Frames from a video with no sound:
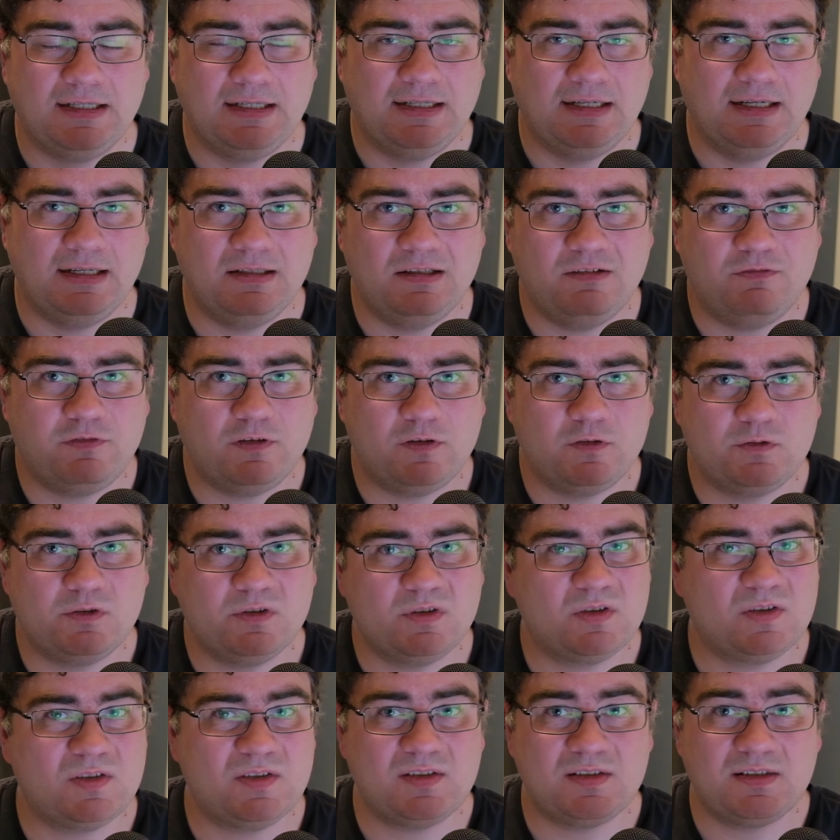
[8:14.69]
And if you're
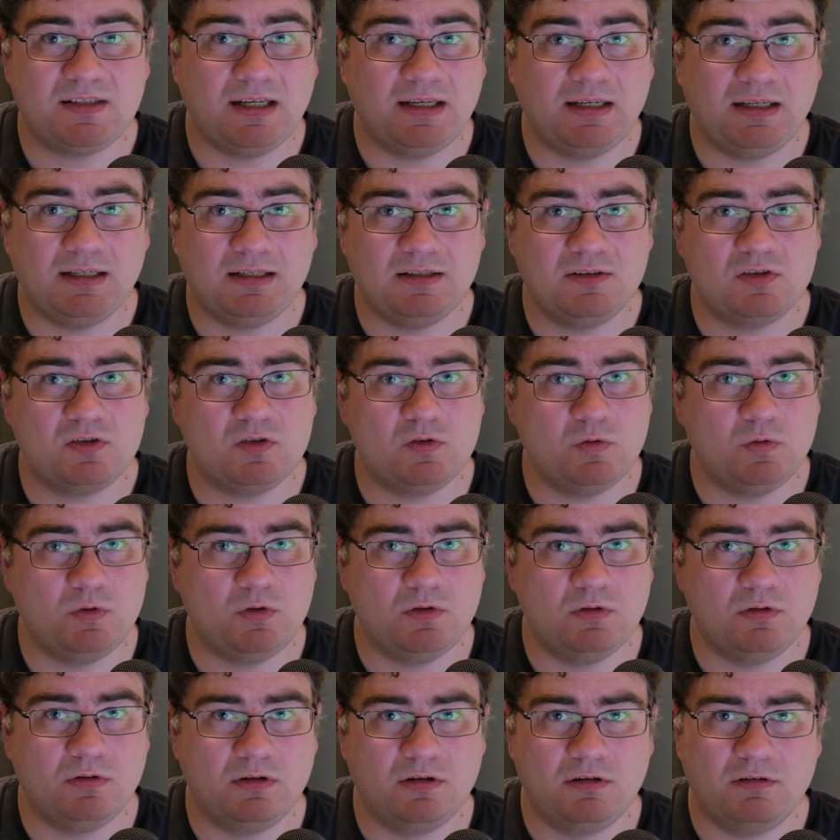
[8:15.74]
just staying in the
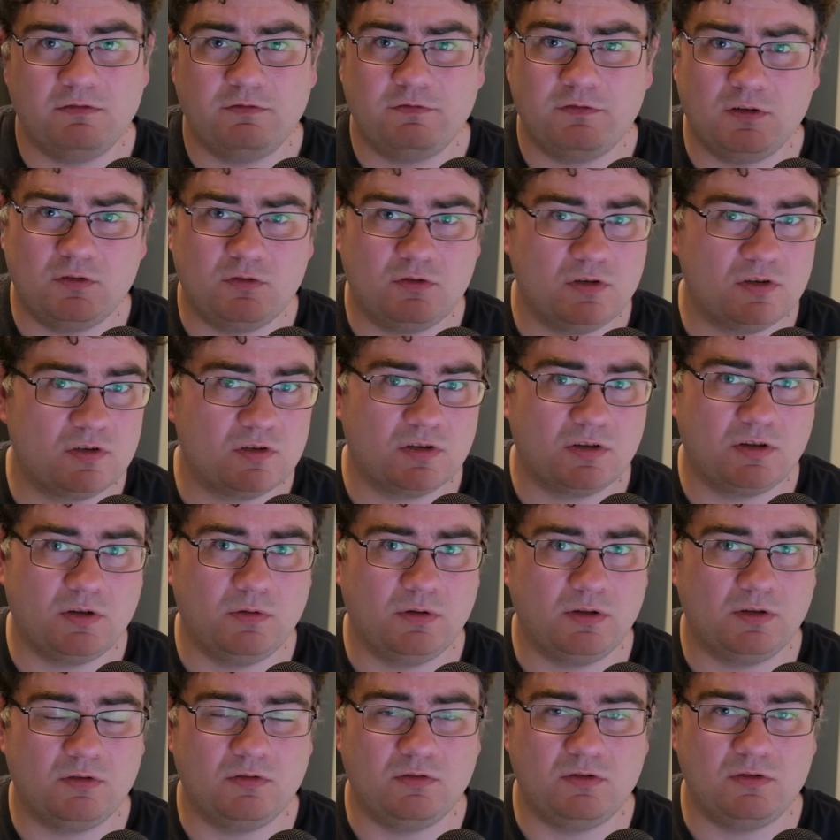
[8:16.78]
studio, or if you're just
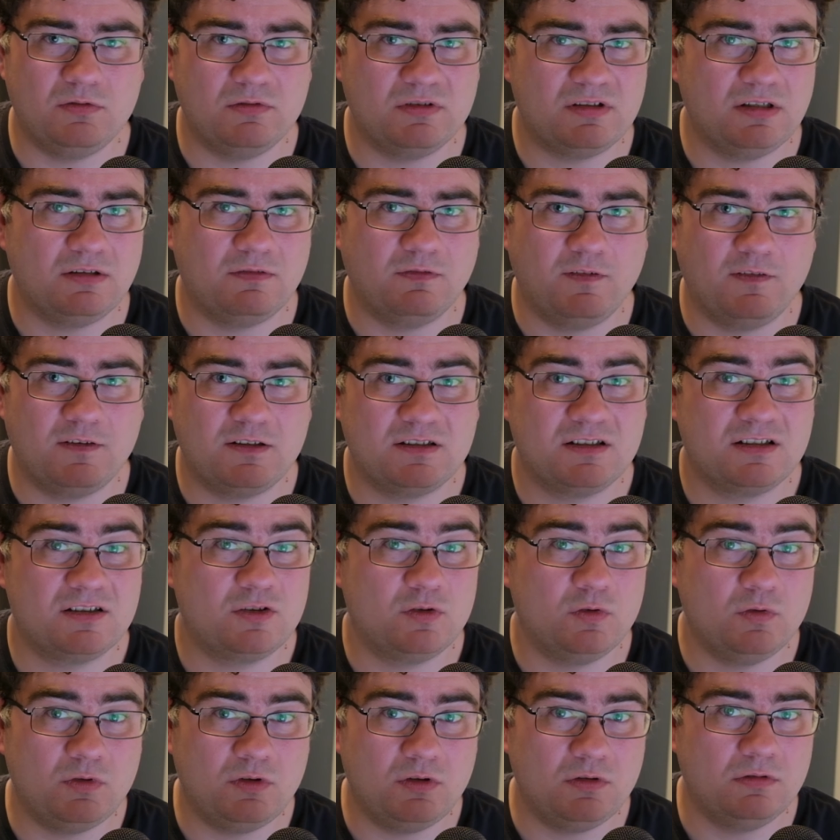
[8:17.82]
going to use it with
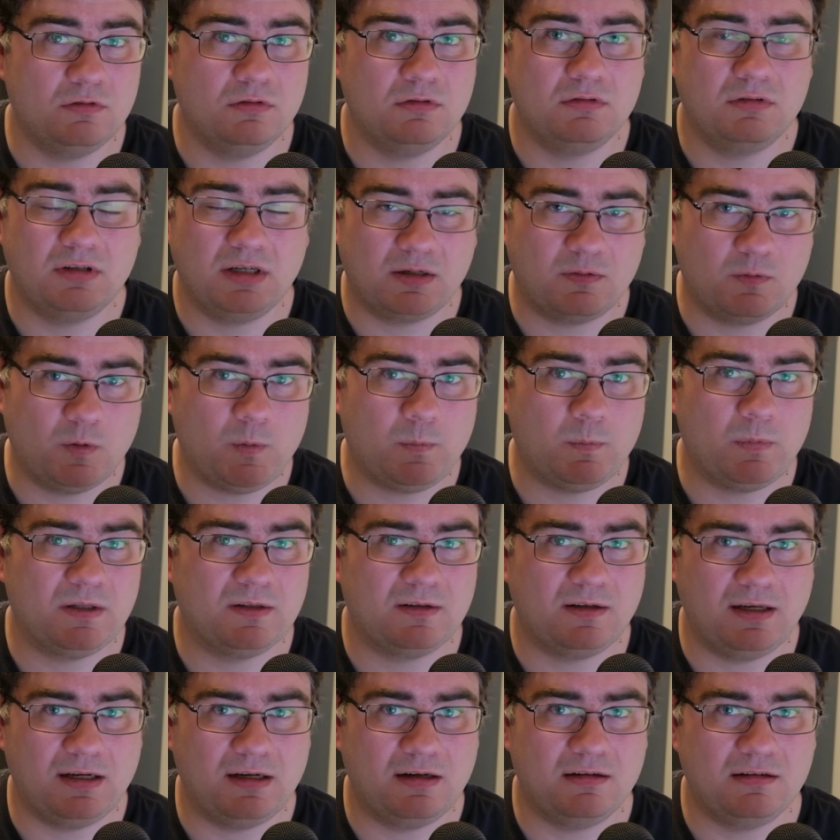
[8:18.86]
studio
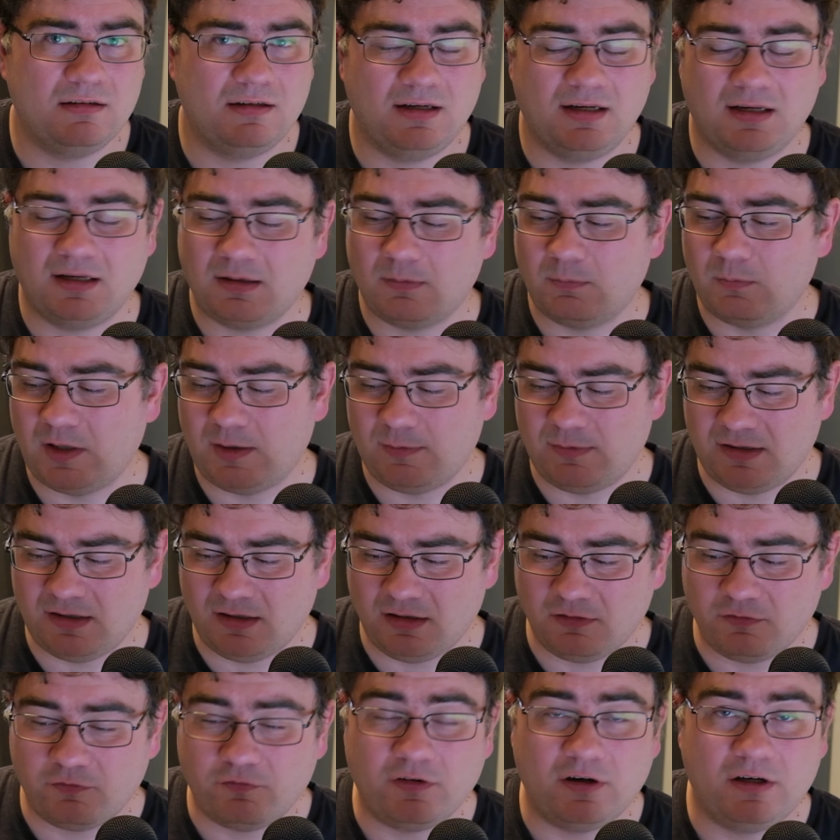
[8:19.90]
equipment gear like maybe
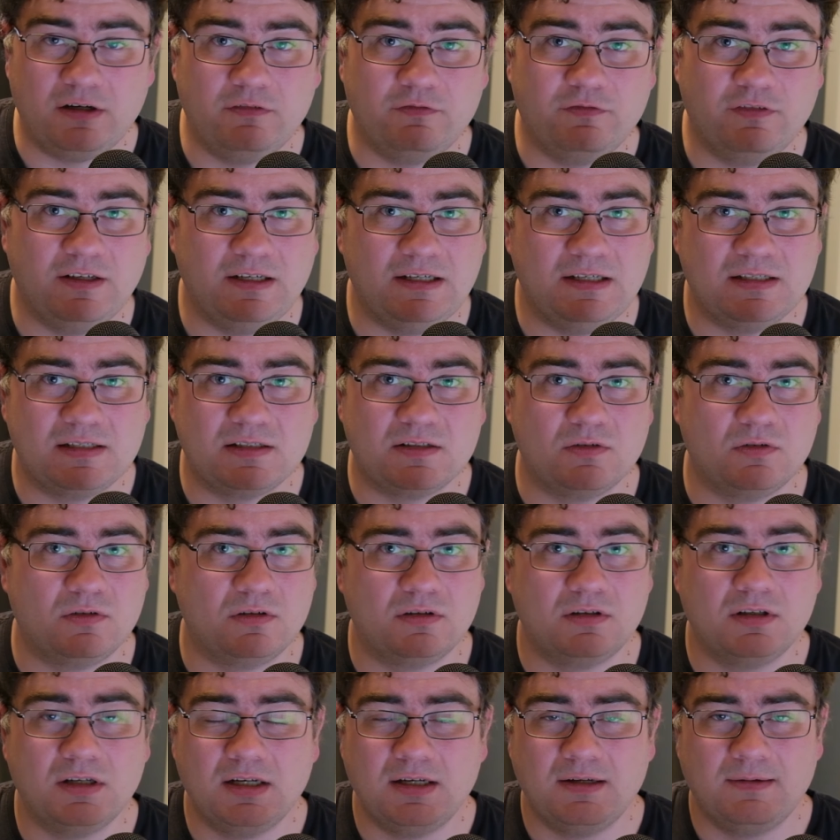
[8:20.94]
a Fireface
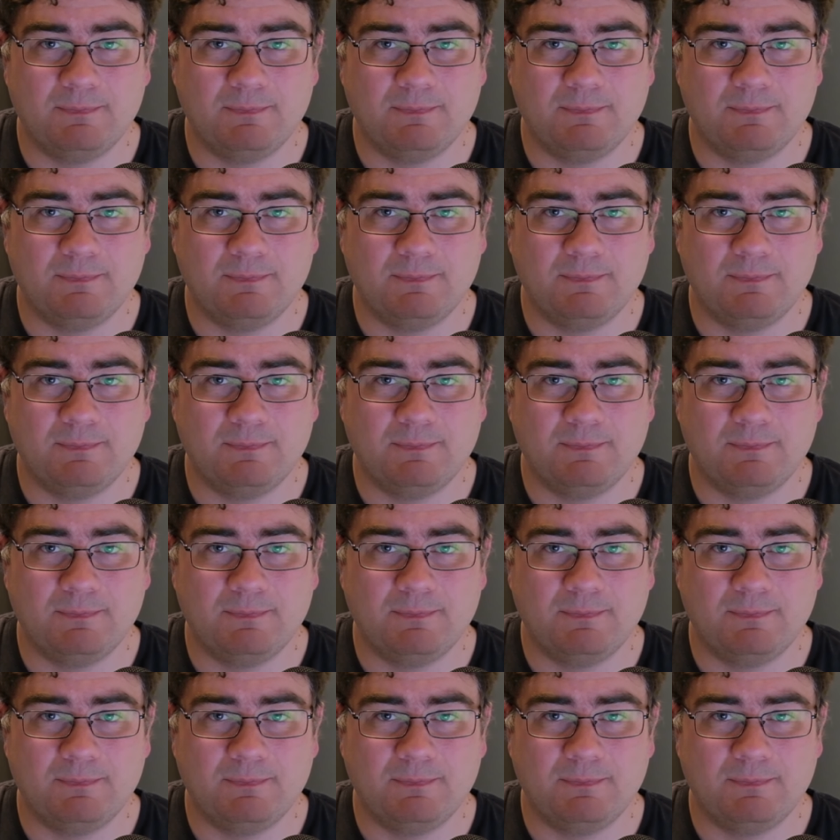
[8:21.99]
or